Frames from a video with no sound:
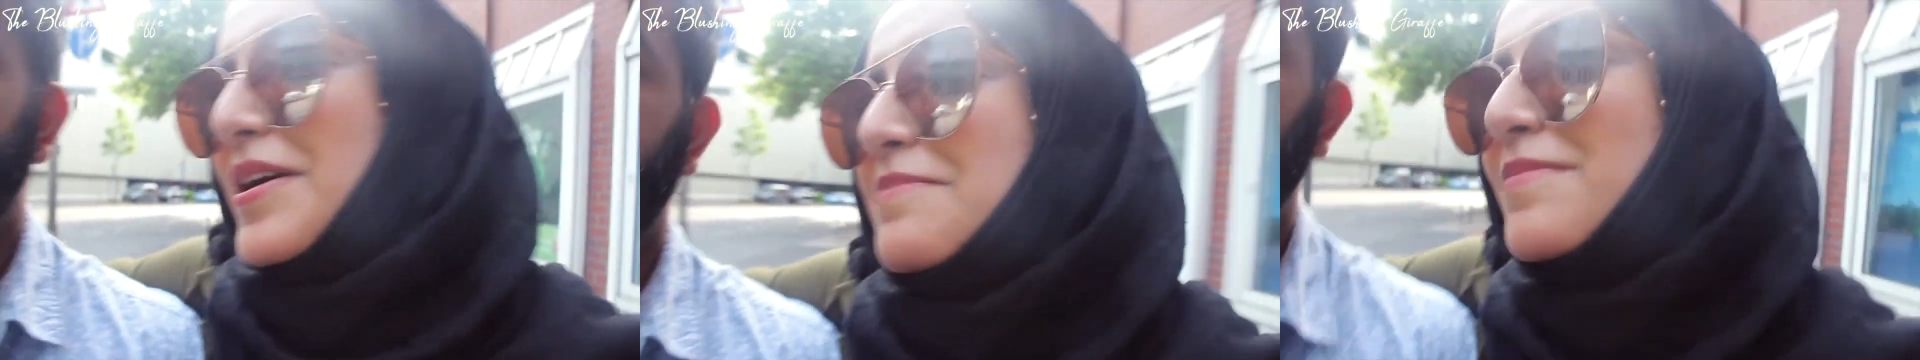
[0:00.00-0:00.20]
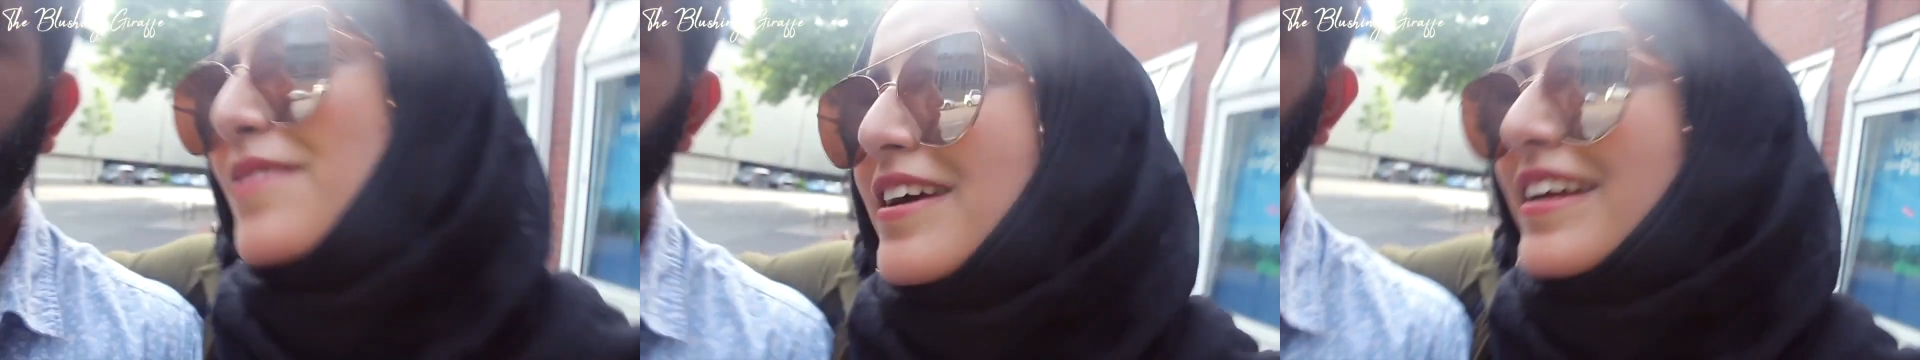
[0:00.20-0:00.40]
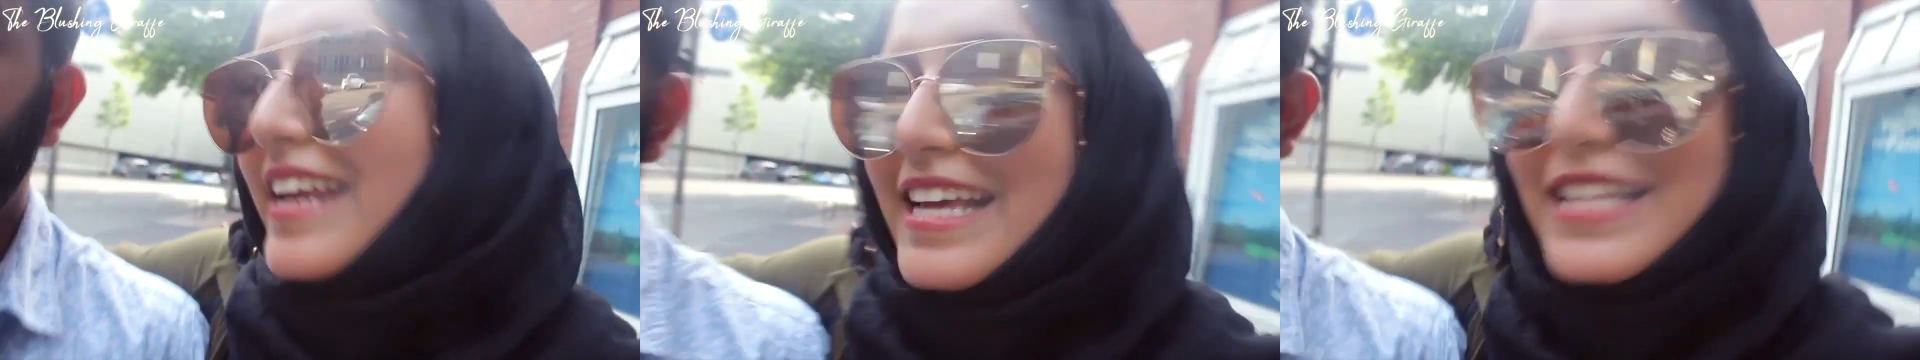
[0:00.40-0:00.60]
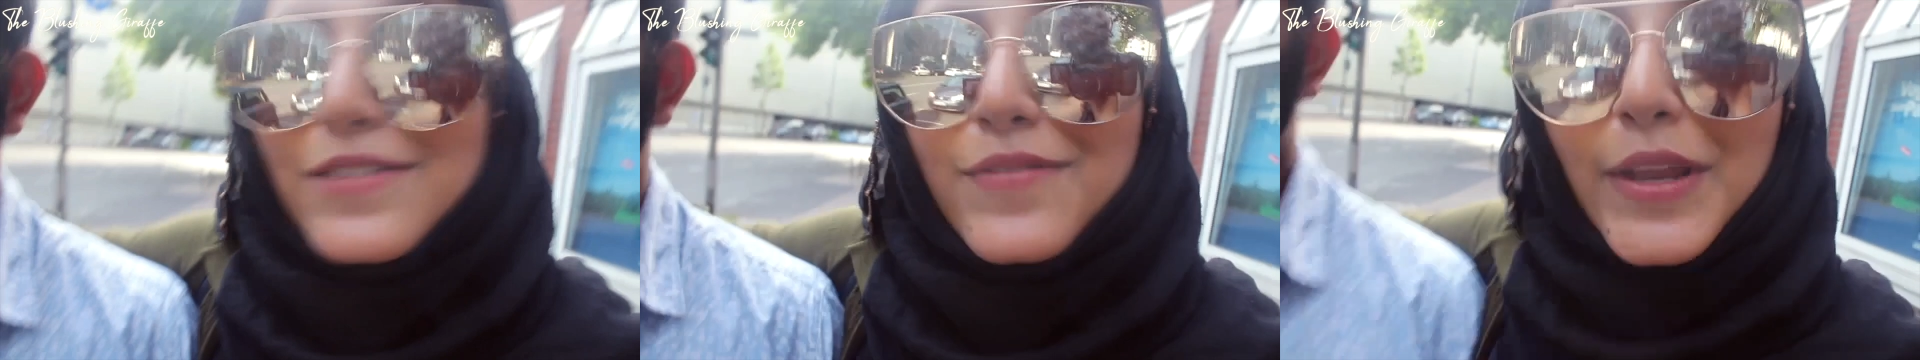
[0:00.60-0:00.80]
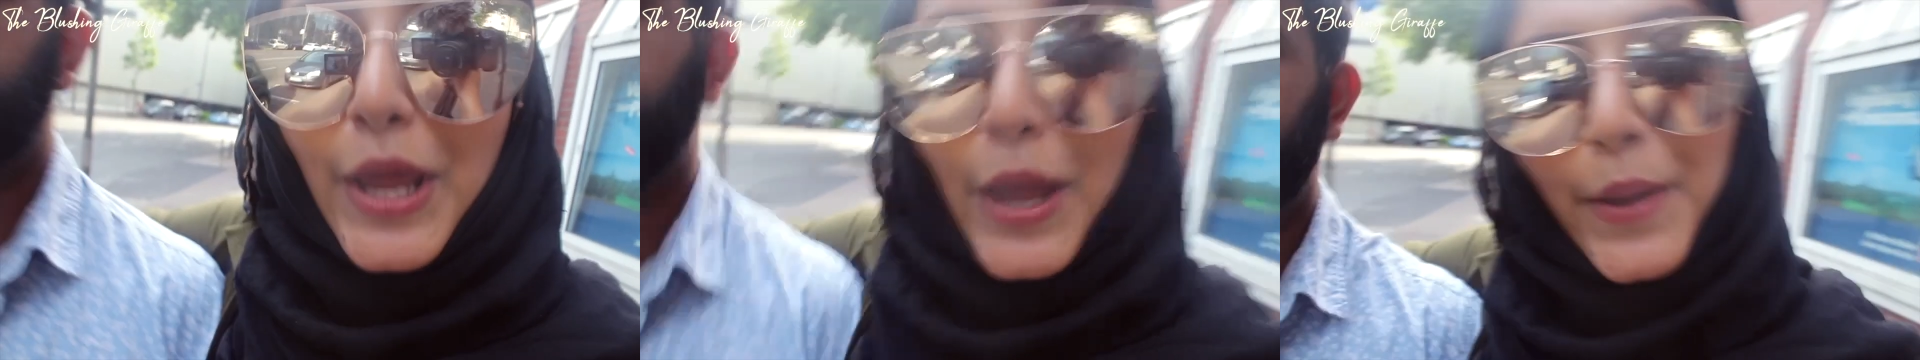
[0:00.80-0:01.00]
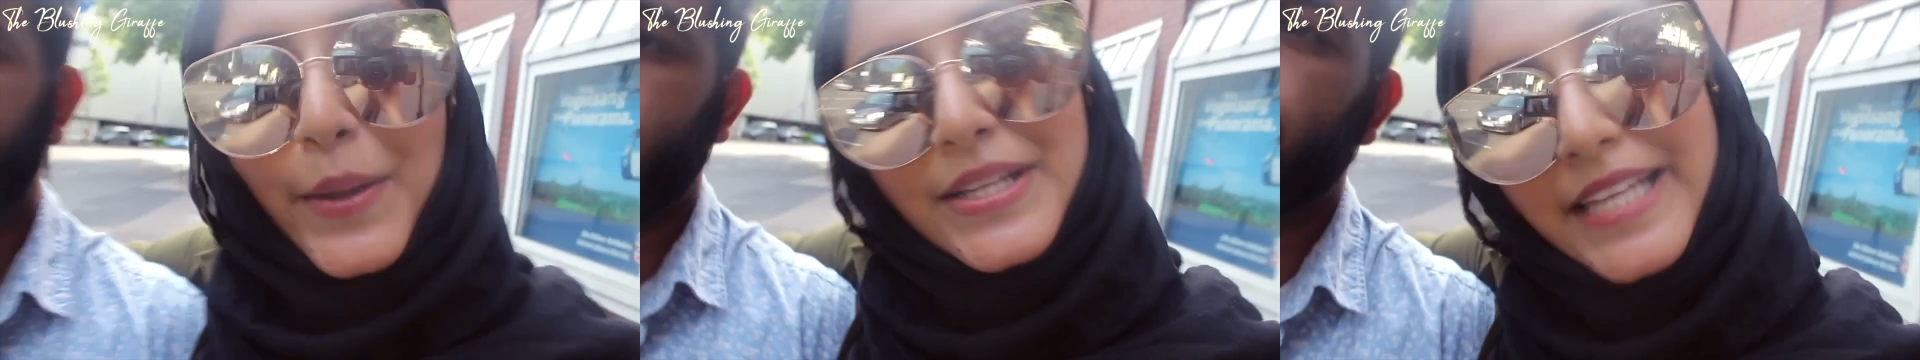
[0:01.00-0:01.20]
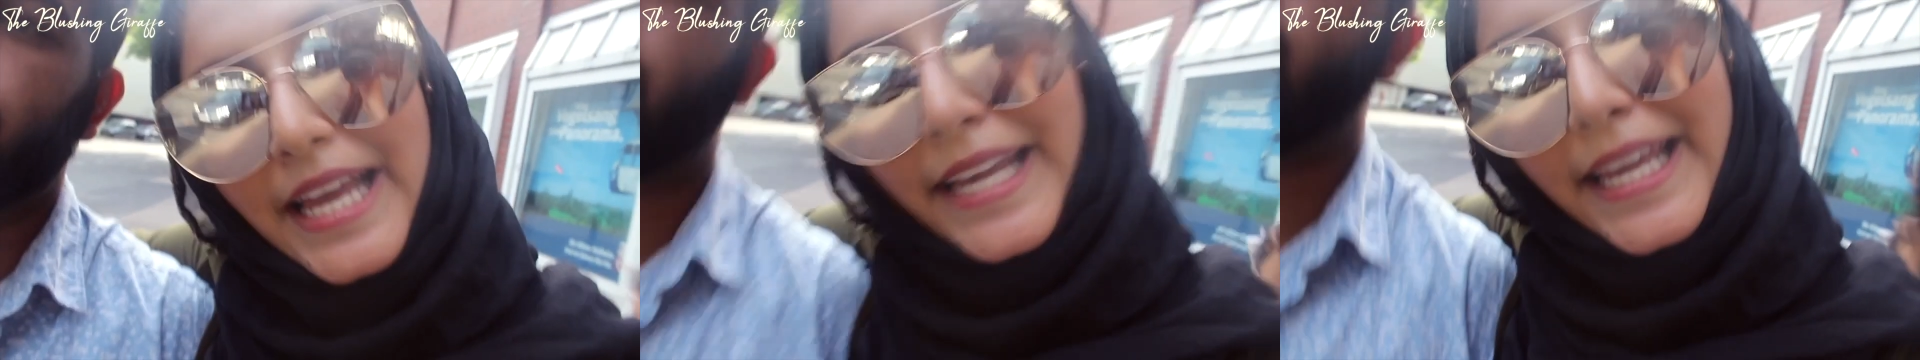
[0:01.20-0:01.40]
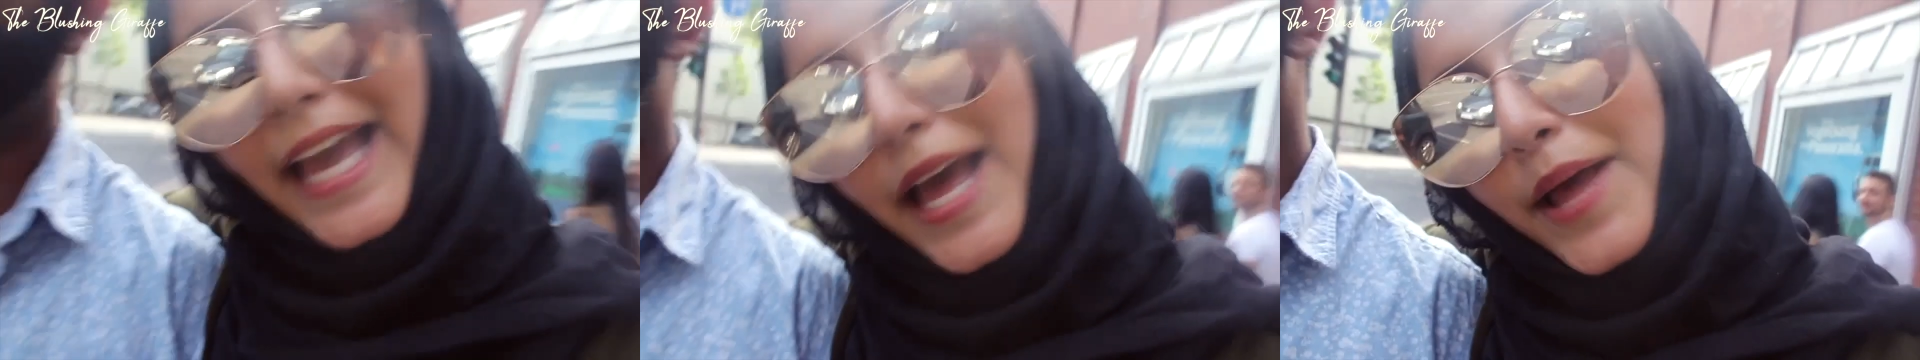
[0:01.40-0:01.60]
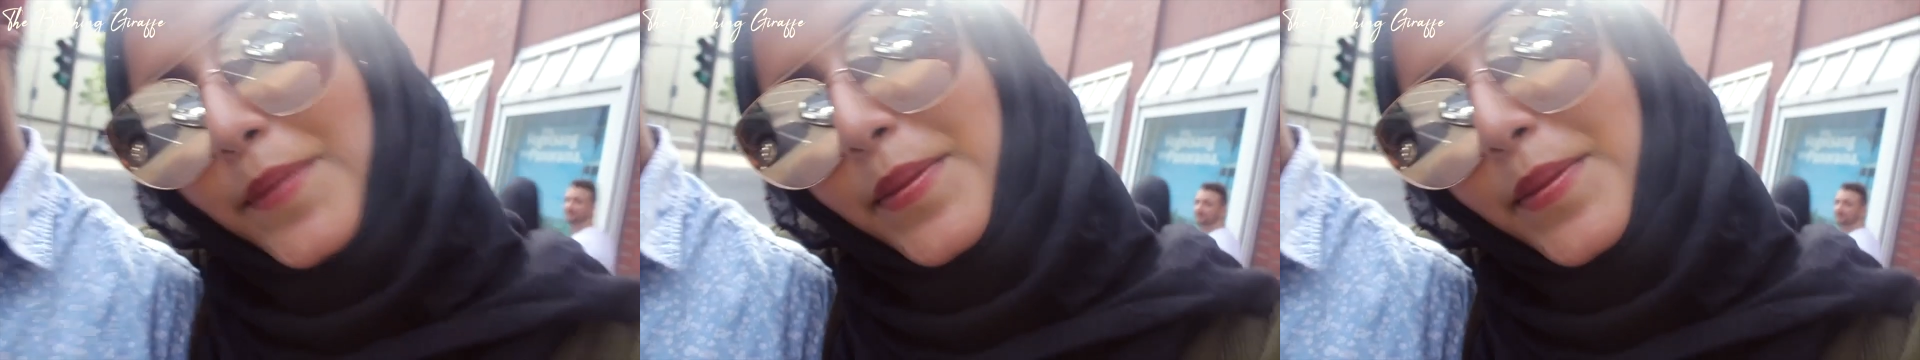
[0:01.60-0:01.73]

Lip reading: in my next video. Take care.